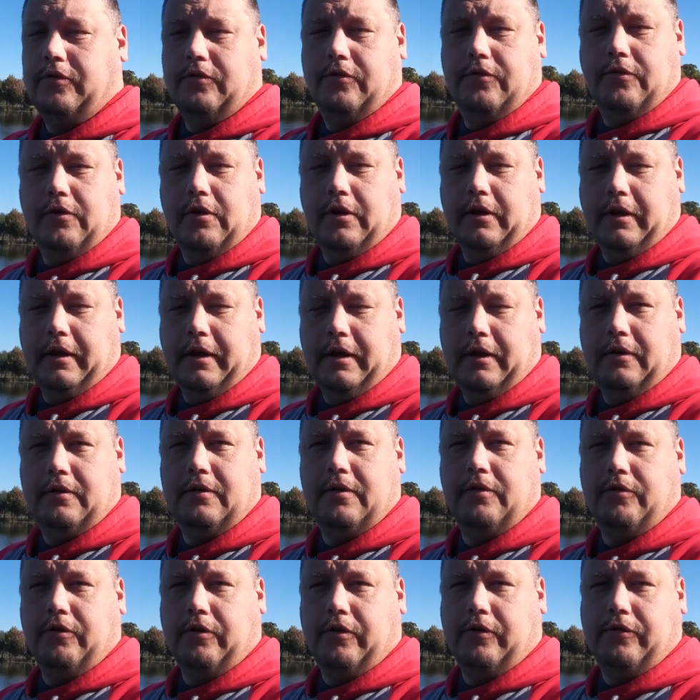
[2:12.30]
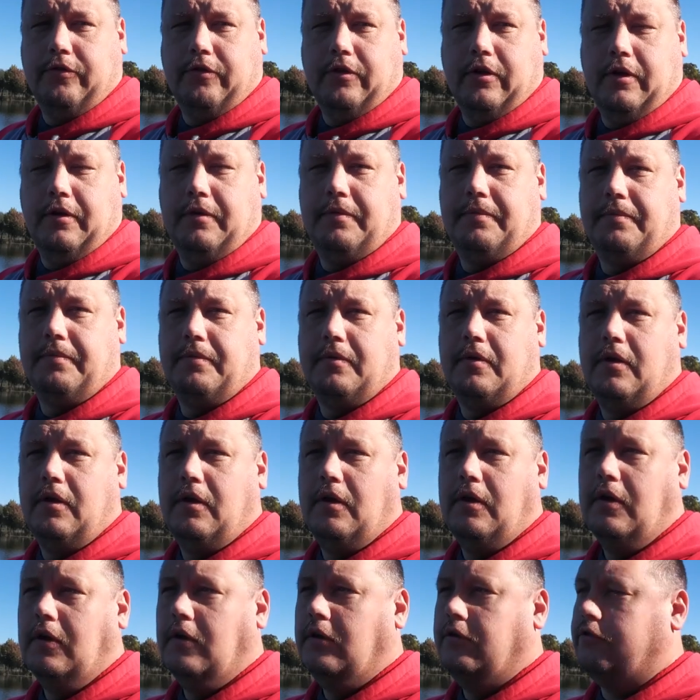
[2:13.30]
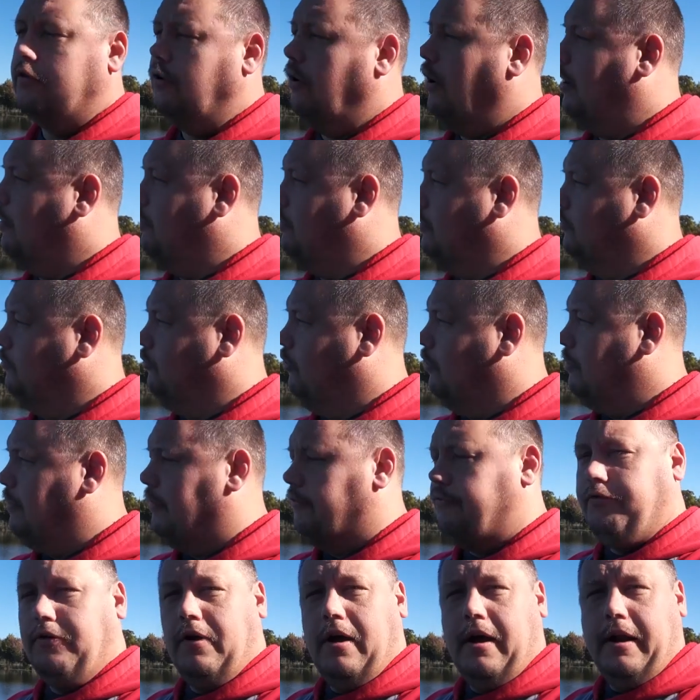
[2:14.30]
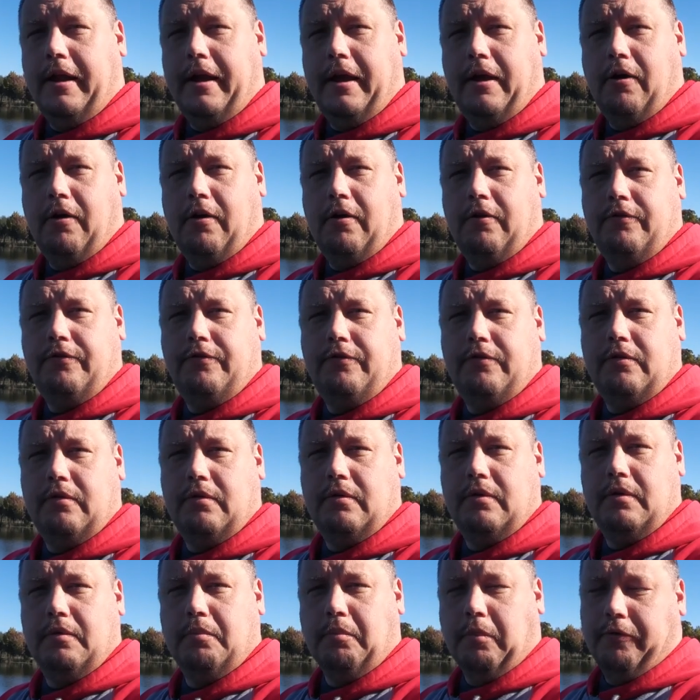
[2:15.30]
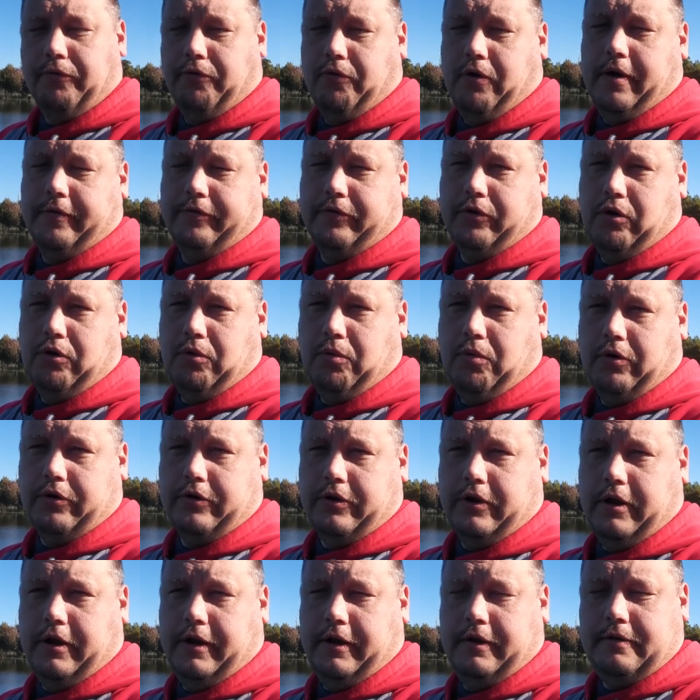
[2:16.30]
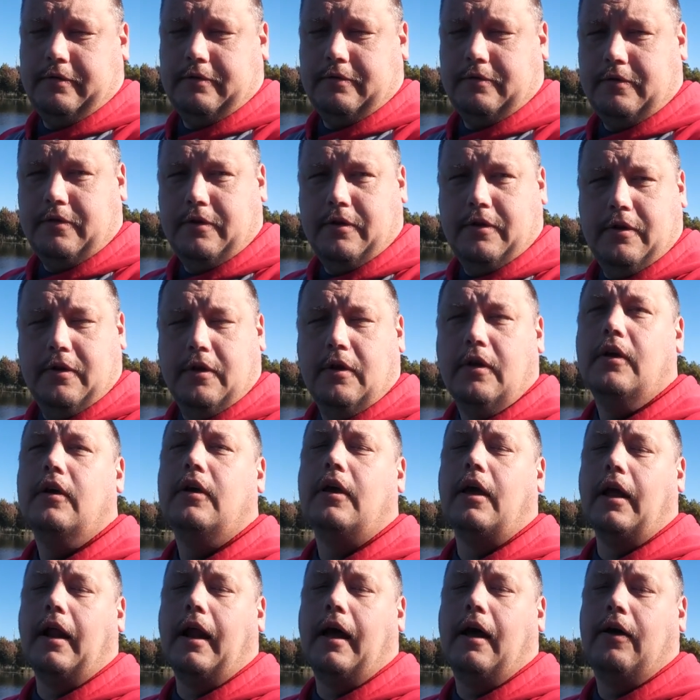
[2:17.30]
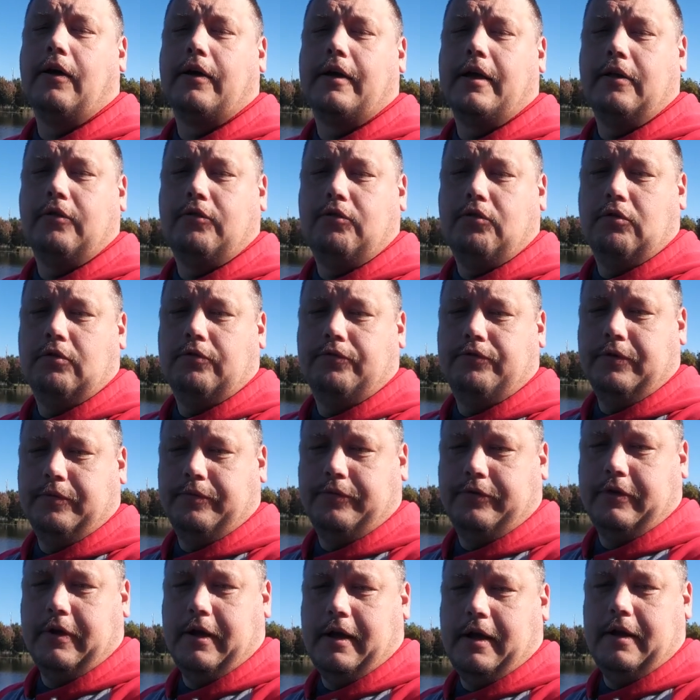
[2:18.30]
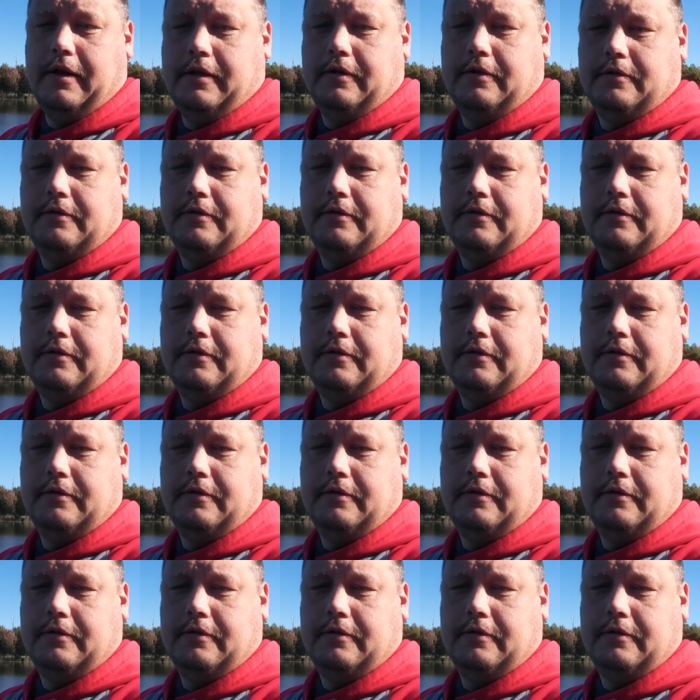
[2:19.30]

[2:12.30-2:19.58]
and sunny out, as you can see. So I want to enjoy my Friday off before I have to go to work tonight, and I'll catch you on the flip side.